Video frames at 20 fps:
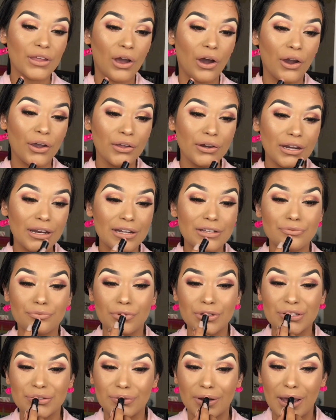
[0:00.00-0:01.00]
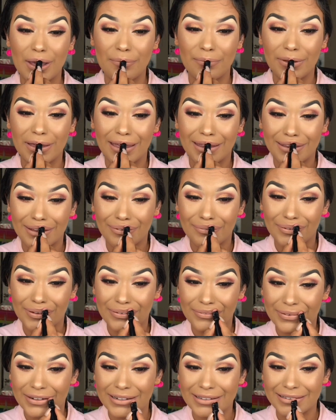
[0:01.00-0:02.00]
All you need is one swipe and the
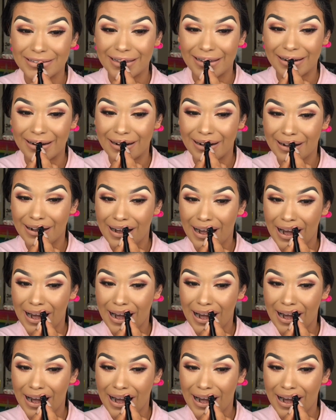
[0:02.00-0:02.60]
pigment is there.